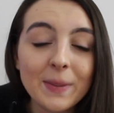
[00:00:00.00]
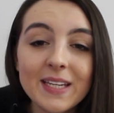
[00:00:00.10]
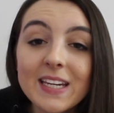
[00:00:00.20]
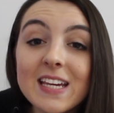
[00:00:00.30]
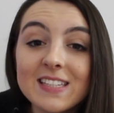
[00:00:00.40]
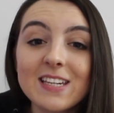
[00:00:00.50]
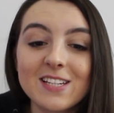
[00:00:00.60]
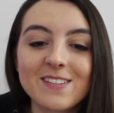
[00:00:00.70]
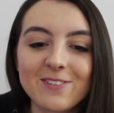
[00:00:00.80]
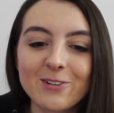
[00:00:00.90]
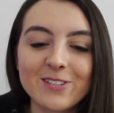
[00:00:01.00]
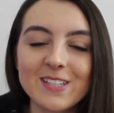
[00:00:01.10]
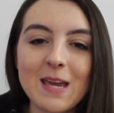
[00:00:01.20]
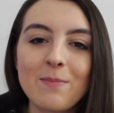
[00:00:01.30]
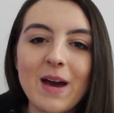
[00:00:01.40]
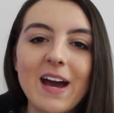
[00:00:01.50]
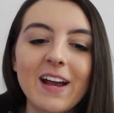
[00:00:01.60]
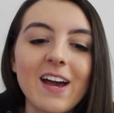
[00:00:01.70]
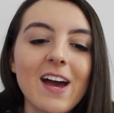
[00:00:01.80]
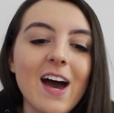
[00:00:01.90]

when it isn't his first game back.